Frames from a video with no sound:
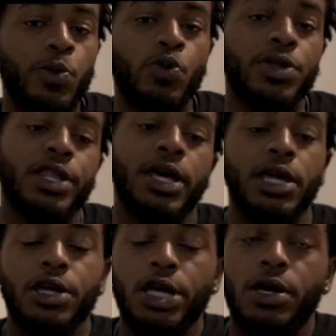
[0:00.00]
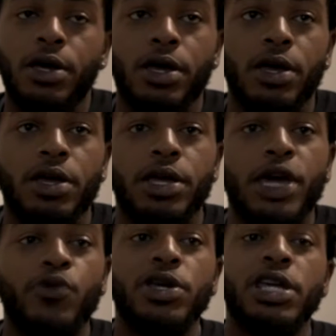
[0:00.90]
and was like,
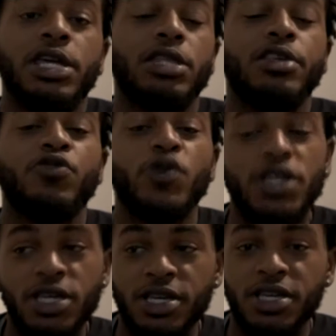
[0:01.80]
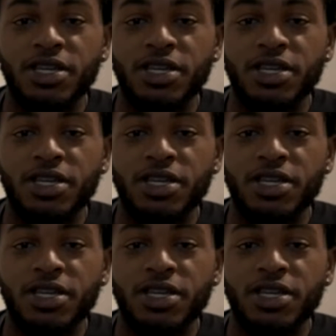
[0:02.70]
"Can we kick it this weekend?"